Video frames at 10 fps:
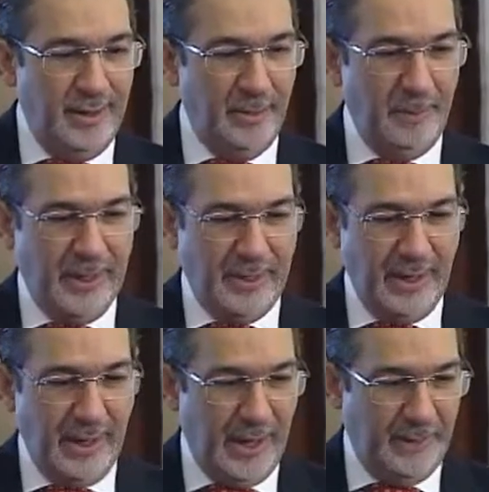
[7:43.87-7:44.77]
but
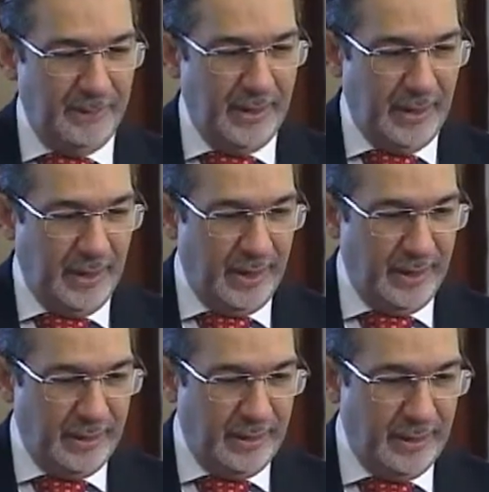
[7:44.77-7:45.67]

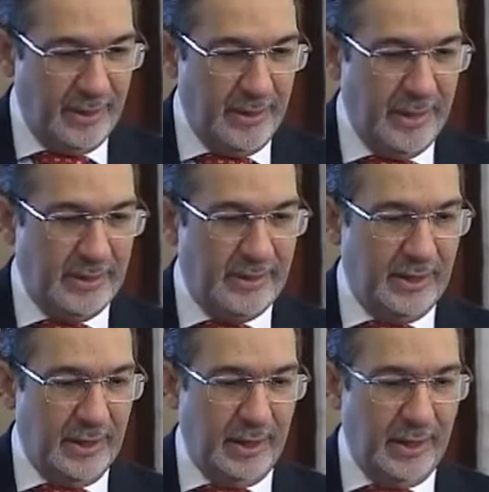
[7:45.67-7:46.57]
uh, his
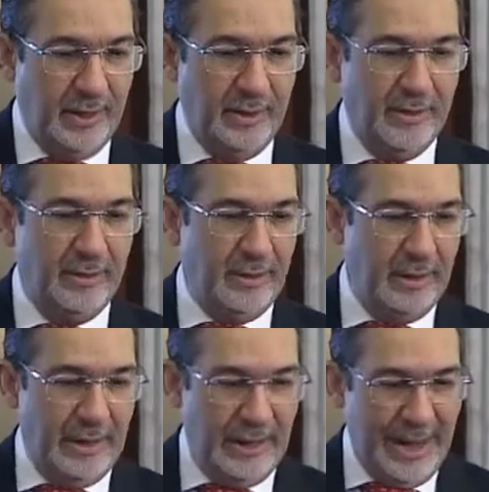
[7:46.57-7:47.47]
uh,
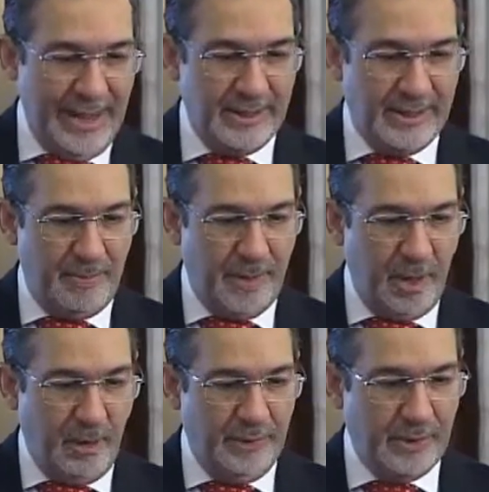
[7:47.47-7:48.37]
last summary
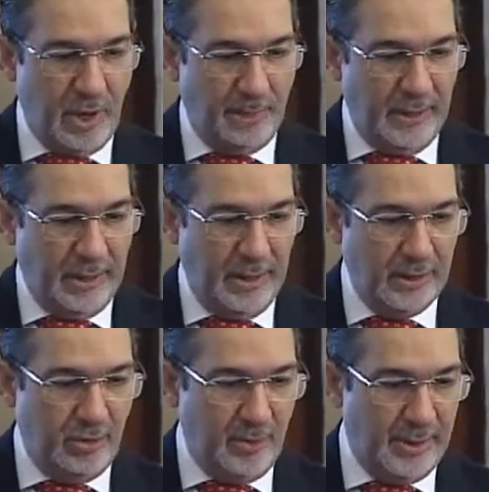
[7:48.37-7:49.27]
of his optical
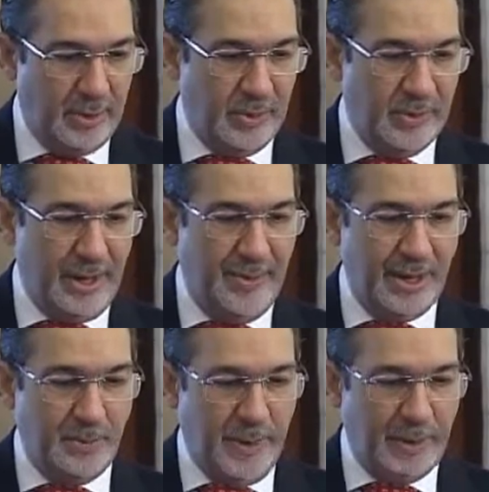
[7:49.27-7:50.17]
instruments was some
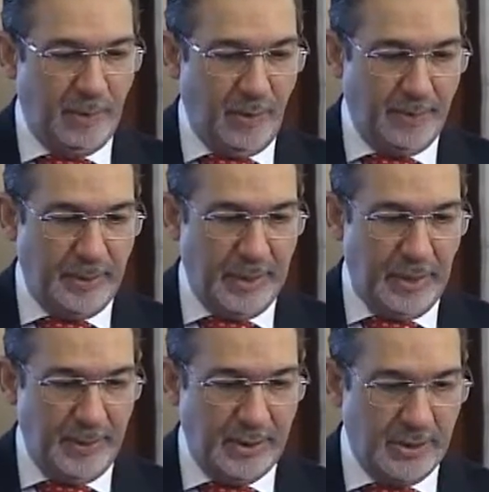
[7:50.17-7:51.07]
aspects of optical
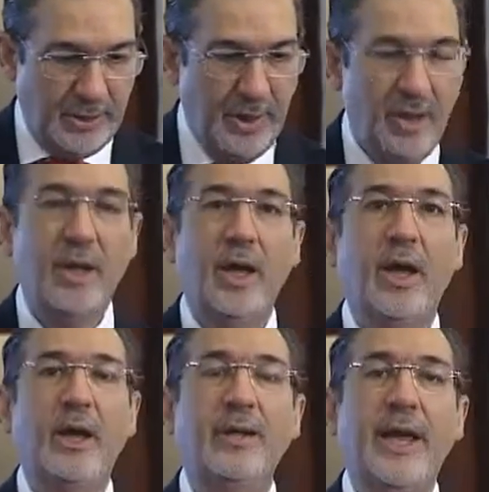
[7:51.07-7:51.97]
images,
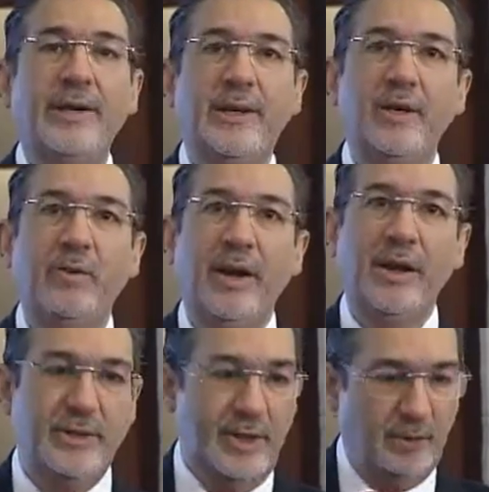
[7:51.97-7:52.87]

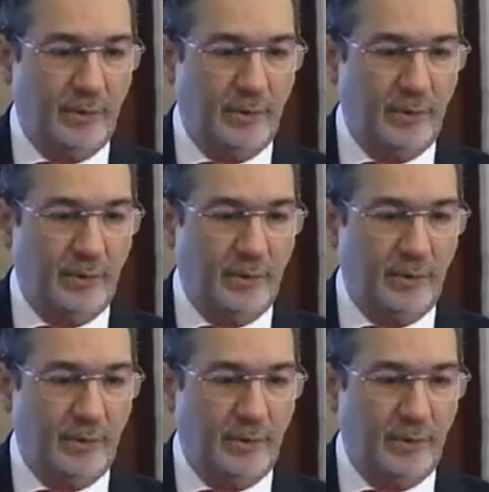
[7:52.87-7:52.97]
1926,